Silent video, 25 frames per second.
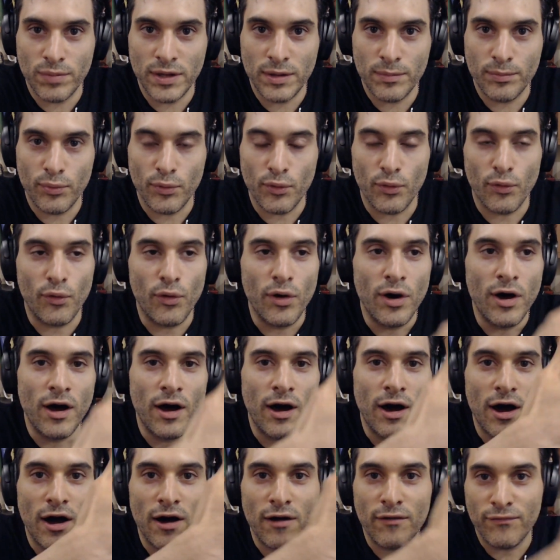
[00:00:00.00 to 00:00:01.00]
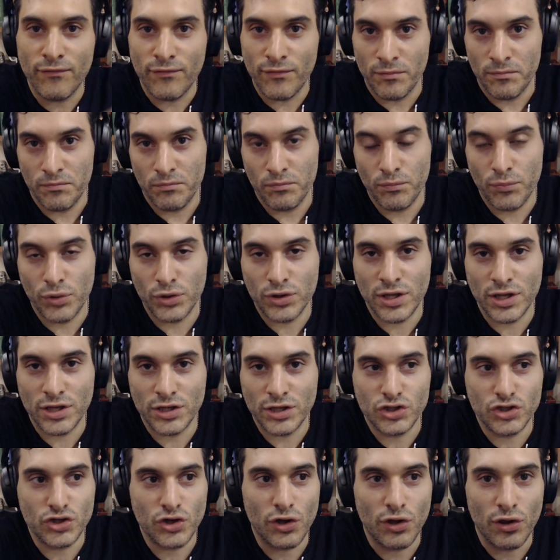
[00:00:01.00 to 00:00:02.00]
people of
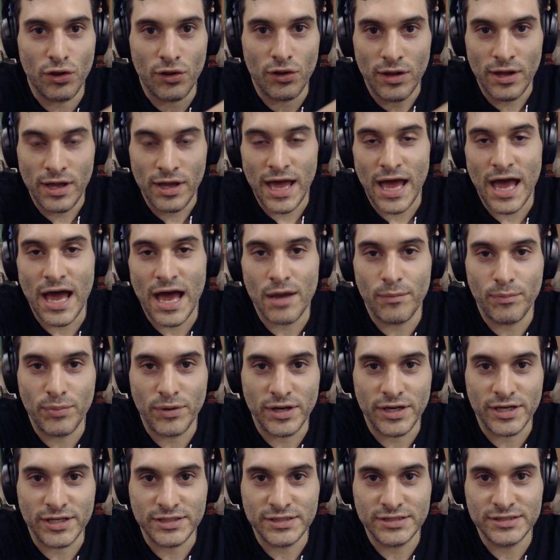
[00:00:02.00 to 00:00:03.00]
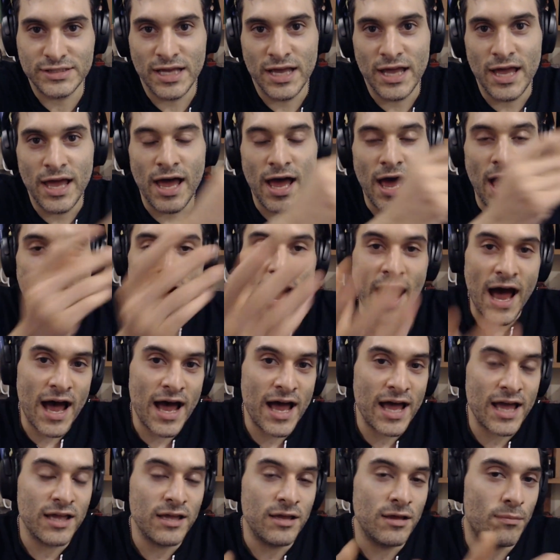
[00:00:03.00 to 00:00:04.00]
potential happiness?
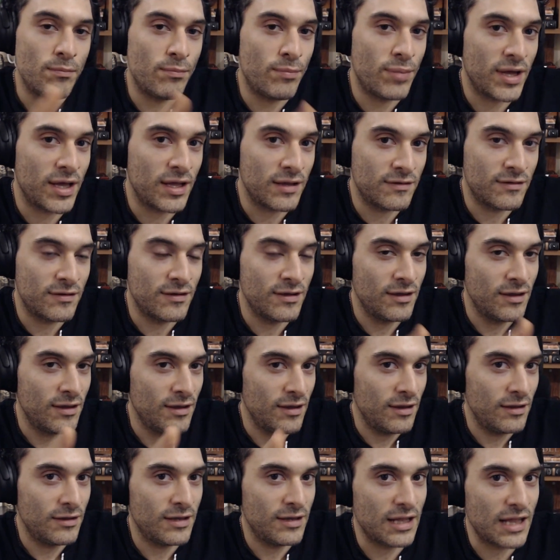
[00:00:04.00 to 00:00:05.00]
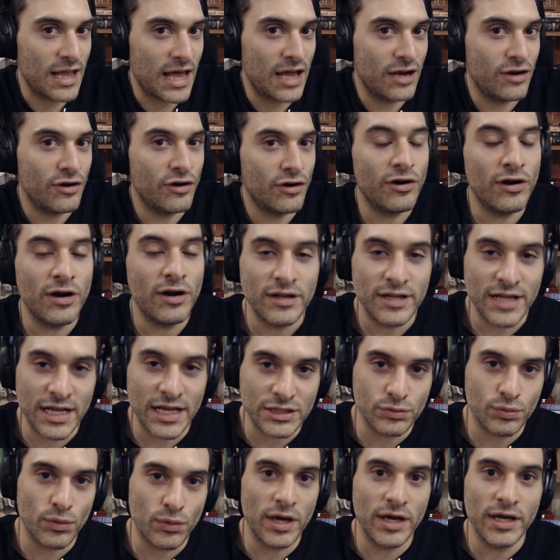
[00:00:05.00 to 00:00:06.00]
I bet the latter.
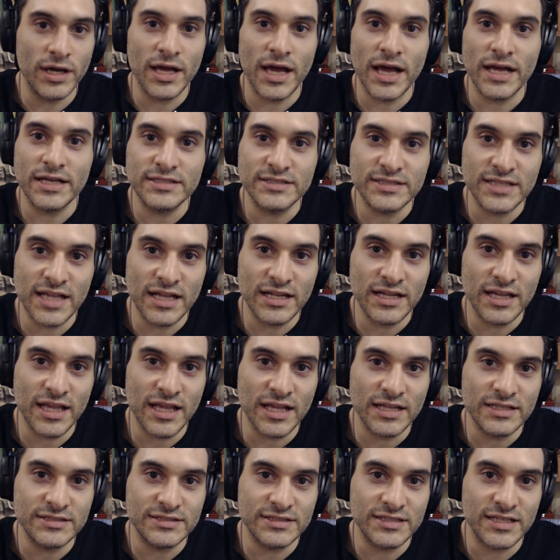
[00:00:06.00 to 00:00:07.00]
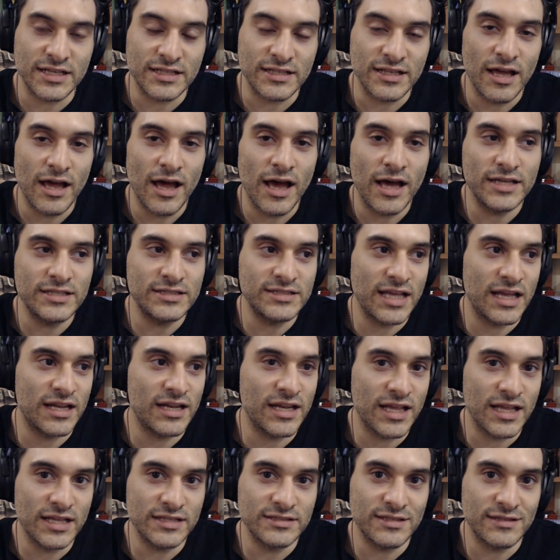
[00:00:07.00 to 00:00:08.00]
That's why I stand against it. I stand
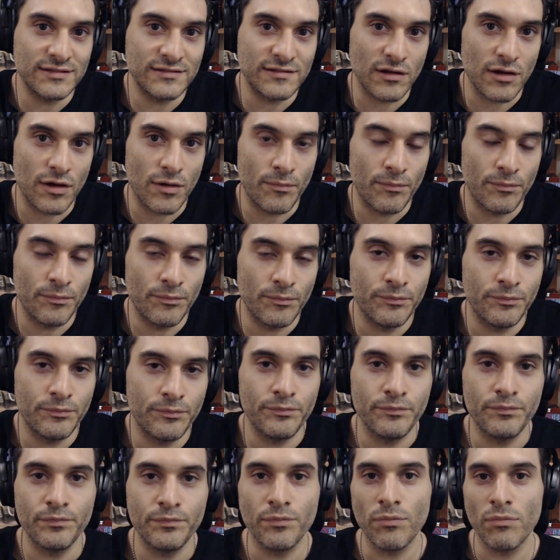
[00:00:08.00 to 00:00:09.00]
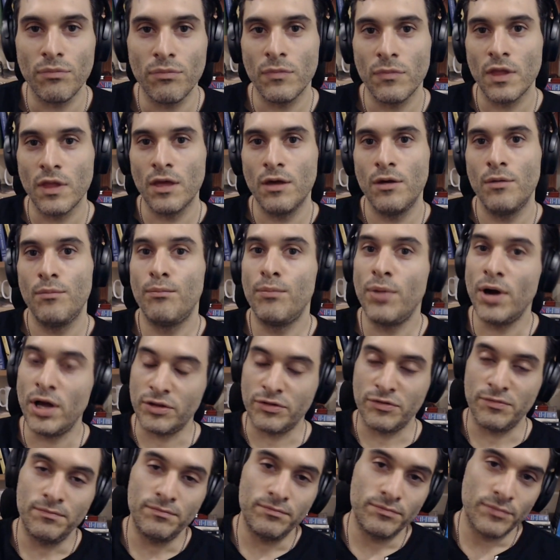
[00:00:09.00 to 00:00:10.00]
against Islam.
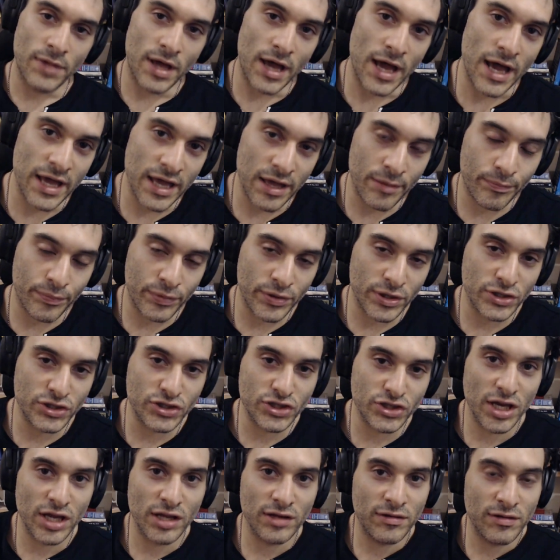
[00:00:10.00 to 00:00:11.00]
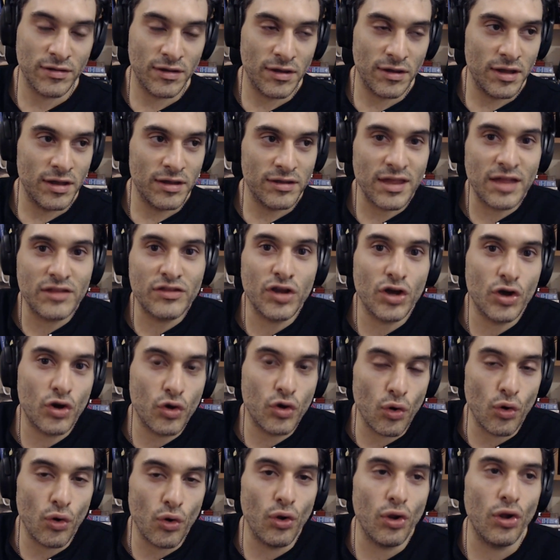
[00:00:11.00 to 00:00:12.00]
But I appreciate that the
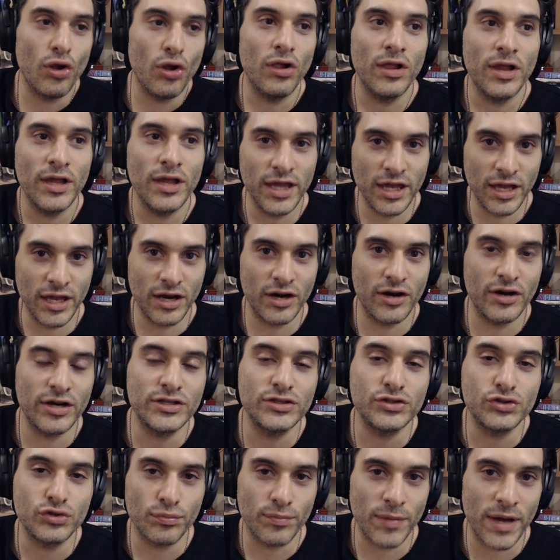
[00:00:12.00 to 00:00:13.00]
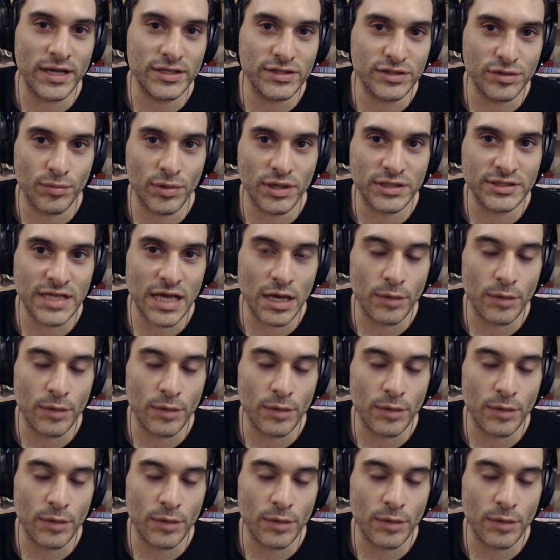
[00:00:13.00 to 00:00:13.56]
goal here is to maximize